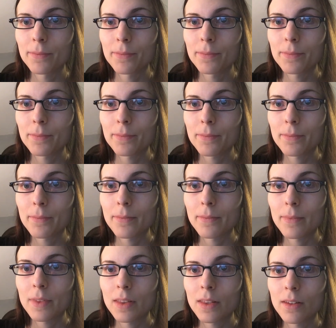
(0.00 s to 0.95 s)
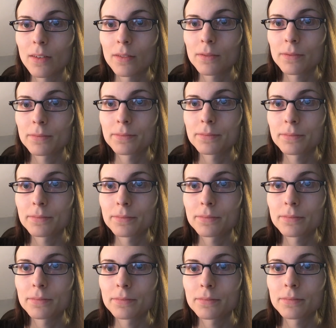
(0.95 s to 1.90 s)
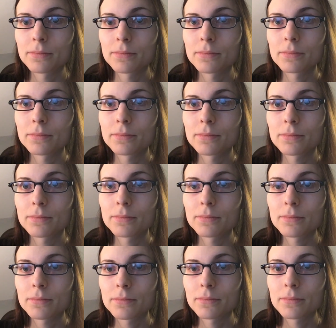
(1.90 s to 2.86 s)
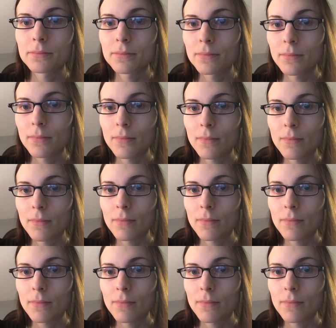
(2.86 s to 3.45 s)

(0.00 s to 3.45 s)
[no speech]